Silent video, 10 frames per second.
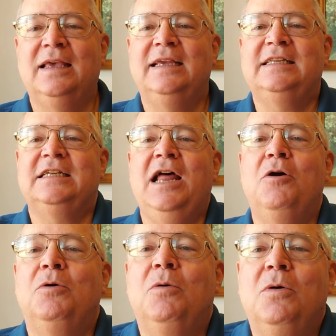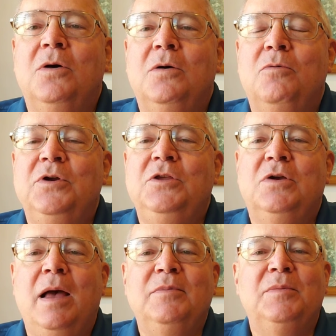He says, no, when you
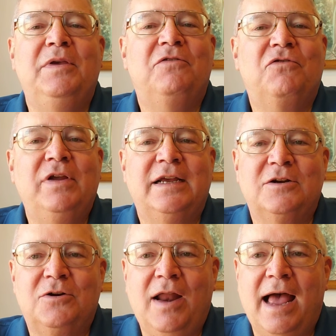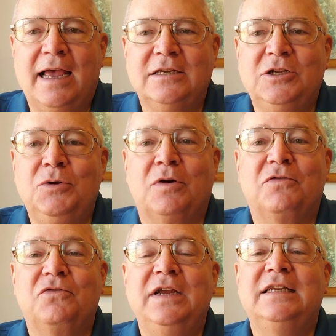come to be free in Christ, you are
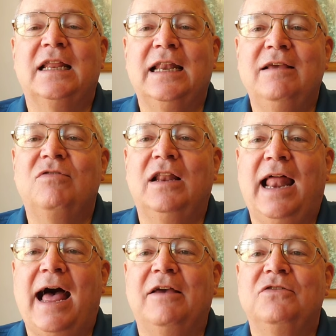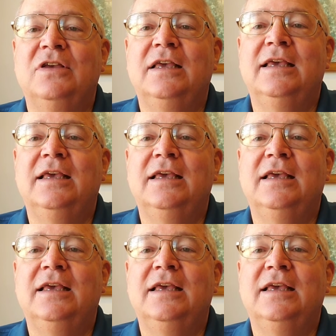free to live the life